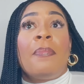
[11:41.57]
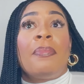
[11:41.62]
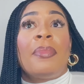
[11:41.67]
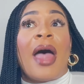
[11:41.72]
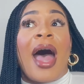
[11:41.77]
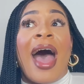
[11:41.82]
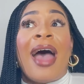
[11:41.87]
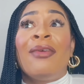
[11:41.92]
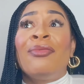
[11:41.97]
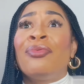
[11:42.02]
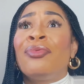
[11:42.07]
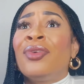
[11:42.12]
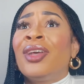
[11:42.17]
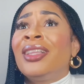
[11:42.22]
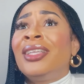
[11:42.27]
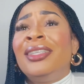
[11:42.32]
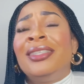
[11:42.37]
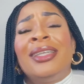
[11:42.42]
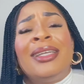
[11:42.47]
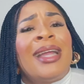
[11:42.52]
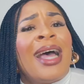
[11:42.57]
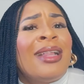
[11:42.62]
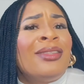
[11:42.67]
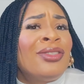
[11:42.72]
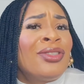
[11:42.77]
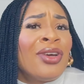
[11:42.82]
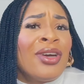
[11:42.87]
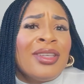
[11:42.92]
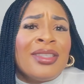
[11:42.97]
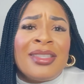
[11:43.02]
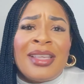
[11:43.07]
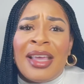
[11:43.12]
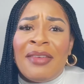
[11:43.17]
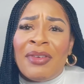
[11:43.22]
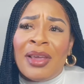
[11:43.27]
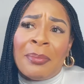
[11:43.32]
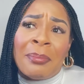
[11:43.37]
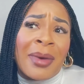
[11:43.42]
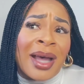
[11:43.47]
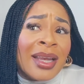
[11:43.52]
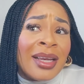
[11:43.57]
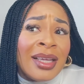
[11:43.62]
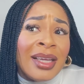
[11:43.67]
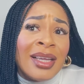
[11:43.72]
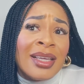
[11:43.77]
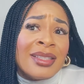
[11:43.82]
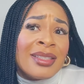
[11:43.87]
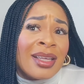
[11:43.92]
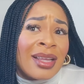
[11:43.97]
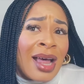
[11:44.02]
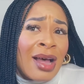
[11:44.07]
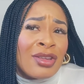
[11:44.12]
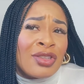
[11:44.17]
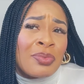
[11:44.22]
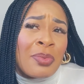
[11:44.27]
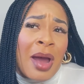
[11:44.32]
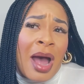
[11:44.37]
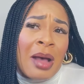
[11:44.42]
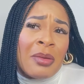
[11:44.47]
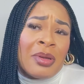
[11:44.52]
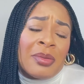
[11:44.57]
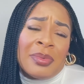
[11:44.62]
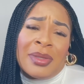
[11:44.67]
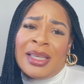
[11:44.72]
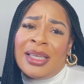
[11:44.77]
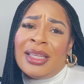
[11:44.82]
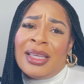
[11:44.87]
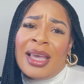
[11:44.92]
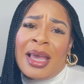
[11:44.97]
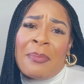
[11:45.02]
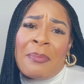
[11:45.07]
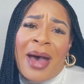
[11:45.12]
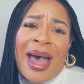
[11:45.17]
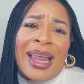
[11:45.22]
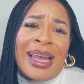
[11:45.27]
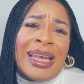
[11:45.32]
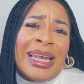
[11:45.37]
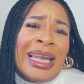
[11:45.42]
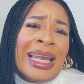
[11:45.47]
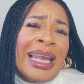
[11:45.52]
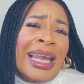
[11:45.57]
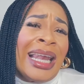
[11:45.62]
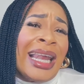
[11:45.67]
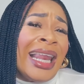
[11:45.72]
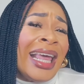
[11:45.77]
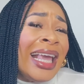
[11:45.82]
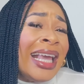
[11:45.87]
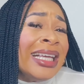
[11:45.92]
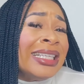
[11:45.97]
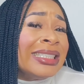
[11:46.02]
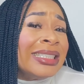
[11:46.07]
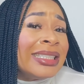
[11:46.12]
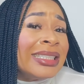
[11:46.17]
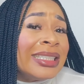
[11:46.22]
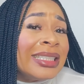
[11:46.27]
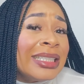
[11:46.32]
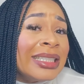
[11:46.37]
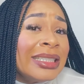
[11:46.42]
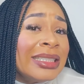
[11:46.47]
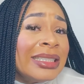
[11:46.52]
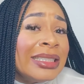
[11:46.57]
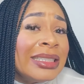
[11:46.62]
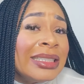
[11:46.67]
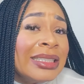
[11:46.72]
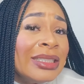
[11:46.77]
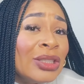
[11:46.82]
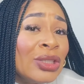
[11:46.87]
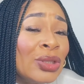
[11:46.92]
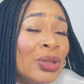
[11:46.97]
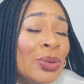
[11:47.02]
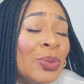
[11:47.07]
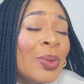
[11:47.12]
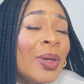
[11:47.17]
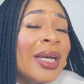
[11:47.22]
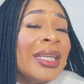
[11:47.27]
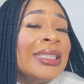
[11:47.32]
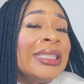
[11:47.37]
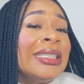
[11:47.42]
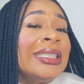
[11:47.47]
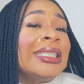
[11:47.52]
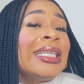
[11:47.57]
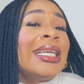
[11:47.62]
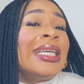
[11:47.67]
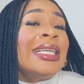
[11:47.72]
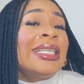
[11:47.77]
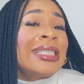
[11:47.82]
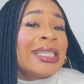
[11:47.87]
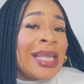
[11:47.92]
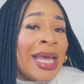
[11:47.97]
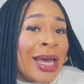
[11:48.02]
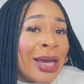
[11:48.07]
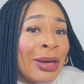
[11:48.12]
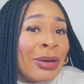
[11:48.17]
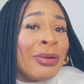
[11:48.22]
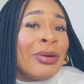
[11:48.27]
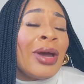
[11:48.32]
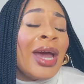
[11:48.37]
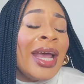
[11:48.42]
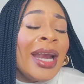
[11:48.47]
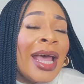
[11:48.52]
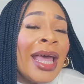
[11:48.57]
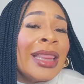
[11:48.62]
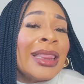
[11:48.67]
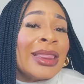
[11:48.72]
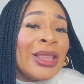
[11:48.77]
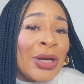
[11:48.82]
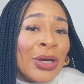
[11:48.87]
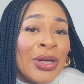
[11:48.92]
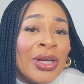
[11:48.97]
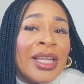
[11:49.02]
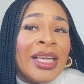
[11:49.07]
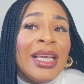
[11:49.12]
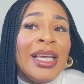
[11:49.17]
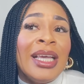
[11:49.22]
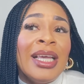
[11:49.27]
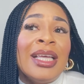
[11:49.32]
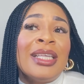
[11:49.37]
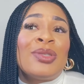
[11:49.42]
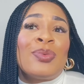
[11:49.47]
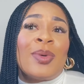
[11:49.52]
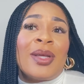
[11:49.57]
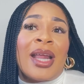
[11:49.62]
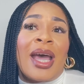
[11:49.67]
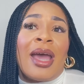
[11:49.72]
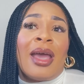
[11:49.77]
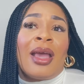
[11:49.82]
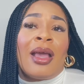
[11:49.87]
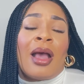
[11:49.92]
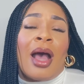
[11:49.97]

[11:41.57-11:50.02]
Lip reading: I really did not start saving money until I was probably in my late 20s, like right at 30 is when I